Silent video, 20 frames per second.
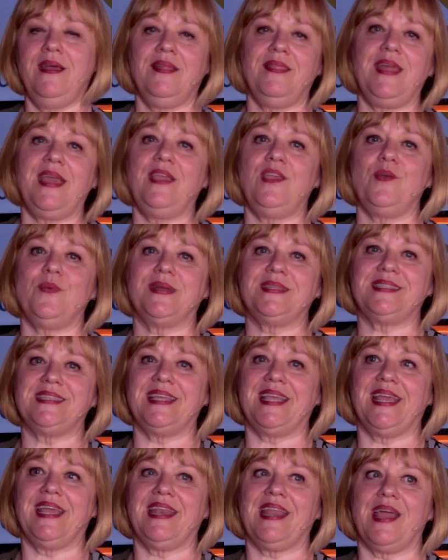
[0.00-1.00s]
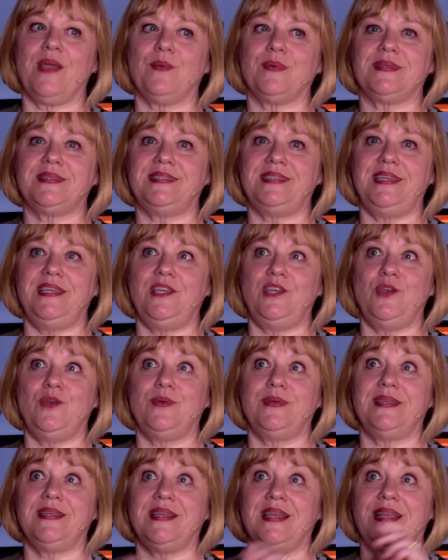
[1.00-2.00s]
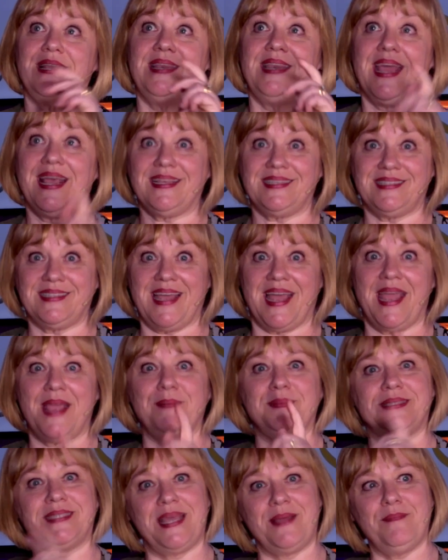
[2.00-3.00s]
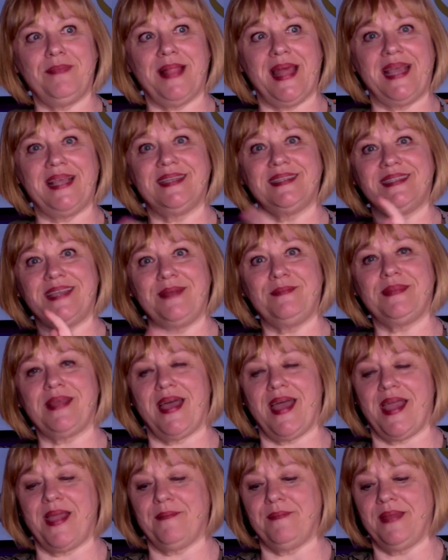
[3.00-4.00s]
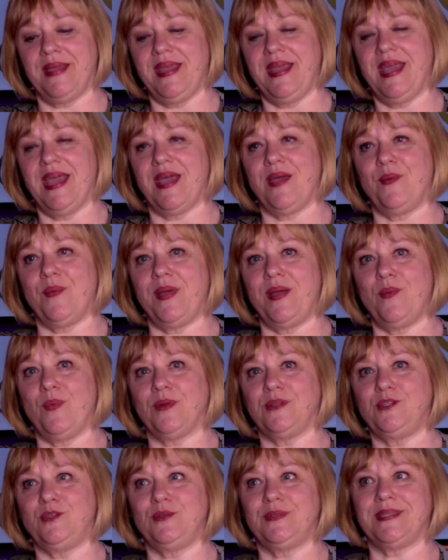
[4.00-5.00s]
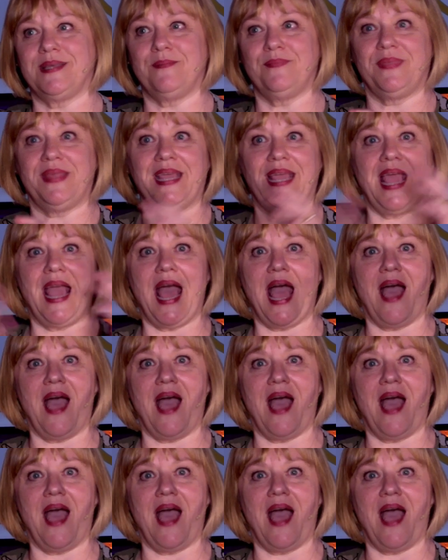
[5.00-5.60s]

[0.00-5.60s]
Thank you once again. I will see you next time, same place, same time, and we will do something